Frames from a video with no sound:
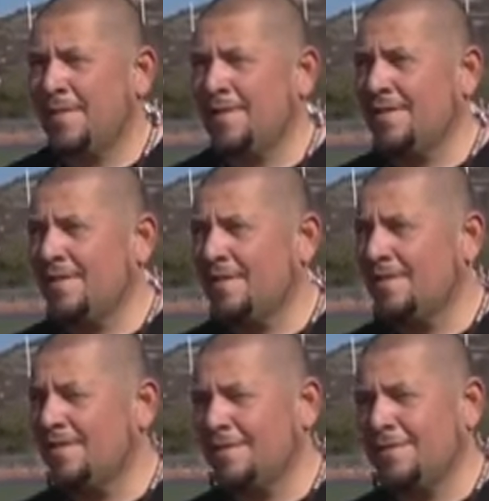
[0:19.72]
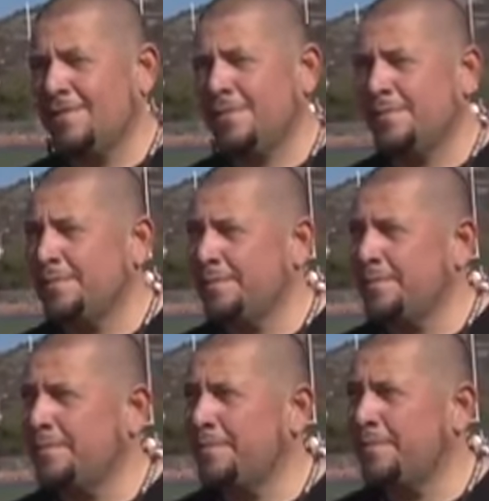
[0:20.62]

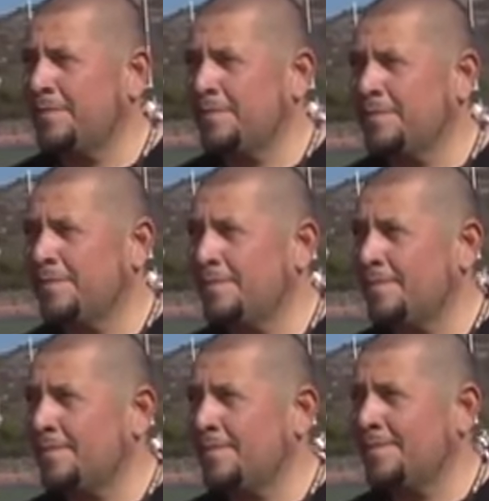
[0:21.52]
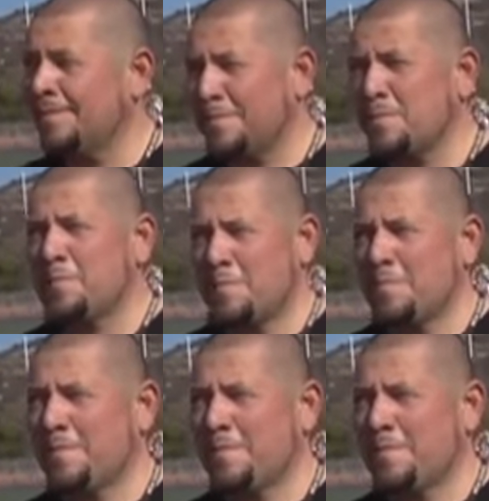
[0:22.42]
This person isn't speaking.